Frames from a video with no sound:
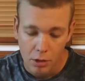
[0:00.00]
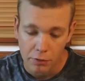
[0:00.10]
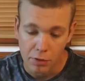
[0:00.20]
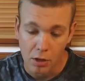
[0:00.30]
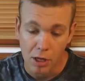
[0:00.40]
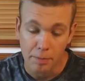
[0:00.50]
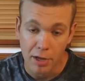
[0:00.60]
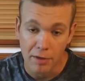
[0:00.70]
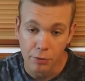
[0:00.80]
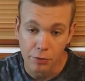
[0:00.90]
Stellite
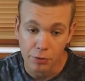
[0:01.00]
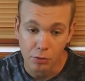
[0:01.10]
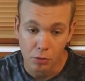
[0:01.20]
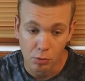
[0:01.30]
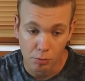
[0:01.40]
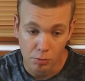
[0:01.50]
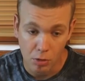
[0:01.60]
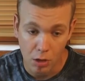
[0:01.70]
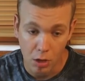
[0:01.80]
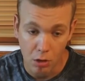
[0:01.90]
baffles
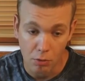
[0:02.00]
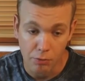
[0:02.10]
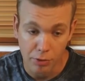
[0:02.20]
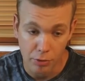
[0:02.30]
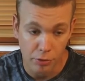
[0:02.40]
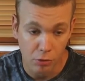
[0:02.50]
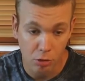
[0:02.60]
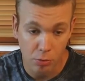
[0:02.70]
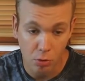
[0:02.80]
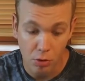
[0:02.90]
are very
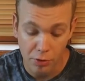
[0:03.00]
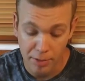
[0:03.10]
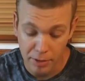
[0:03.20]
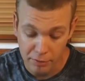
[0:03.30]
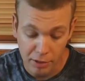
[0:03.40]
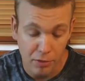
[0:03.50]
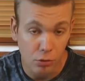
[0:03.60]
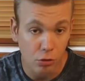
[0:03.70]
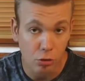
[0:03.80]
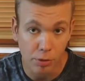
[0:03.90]
durable. They maintain their
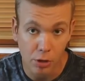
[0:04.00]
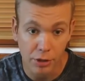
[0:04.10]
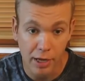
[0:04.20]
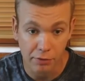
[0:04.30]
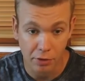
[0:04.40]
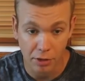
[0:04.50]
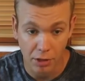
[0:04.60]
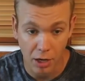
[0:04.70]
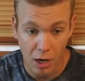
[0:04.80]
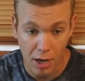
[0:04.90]
durability as they get
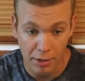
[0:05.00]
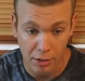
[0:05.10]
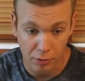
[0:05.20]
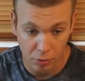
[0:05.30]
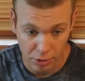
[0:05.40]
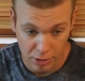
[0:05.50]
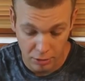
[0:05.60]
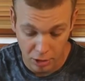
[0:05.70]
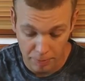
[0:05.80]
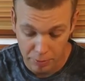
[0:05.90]
hot and they're heated
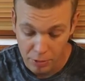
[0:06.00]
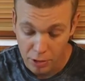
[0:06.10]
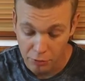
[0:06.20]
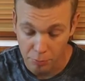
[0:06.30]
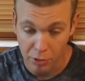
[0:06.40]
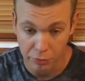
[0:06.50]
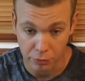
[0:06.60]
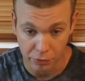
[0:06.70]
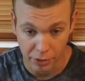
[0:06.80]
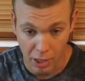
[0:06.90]
up.
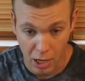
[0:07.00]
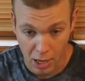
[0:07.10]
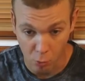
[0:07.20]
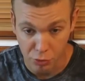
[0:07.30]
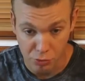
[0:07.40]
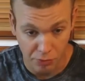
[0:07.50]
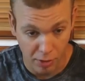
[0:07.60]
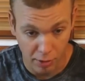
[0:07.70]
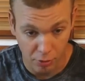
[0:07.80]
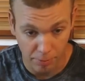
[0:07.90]
Suppressors get hot when you
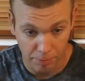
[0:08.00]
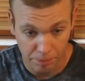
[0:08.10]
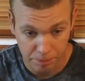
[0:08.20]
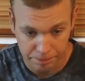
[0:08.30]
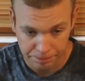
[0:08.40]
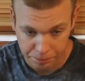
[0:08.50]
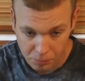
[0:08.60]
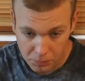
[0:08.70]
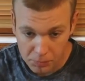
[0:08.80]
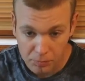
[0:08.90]
fire them.
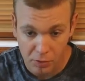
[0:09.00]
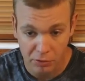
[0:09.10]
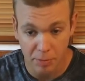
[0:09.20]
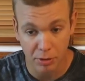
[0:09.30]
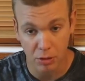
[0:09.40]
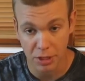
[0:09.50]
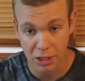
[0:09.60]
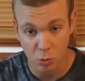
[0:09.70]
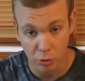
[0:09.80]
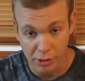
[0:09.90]
Typically
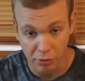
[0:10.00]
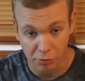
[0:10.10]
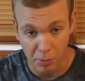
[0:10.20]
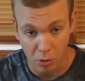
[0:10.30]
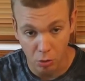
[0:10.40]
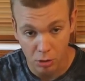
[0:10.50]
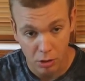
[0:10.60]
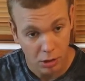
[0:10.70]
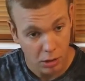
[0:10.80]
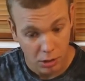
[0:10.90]
heat weakens metal.
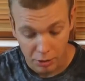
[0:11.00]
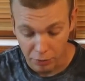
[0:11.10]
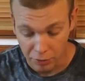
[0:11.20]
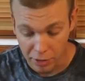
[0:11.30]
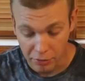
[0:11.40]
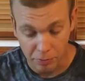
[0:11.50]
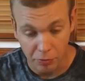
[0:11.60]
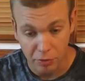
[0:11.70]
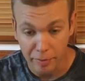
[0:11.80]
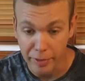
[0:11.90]
In the case of the
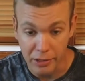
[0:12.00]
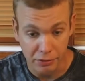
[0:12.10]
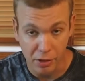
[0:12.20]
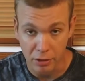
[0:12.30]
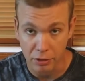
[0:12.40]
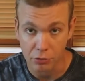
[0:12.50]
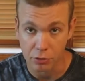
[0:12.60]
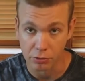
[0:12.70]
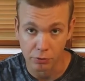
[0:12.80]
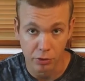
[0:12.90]
Sandman, it's not an issue.
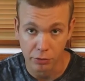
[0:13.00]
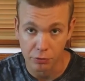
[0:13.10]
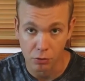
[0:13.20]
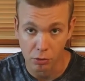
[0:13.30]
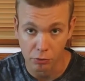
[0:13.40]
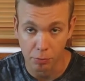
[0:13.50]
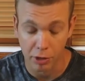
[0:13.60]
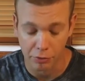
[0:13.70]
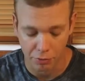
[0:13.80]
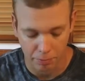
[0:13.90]
It's a very strong
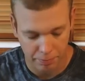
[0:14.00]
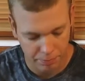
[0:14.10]
suppressor.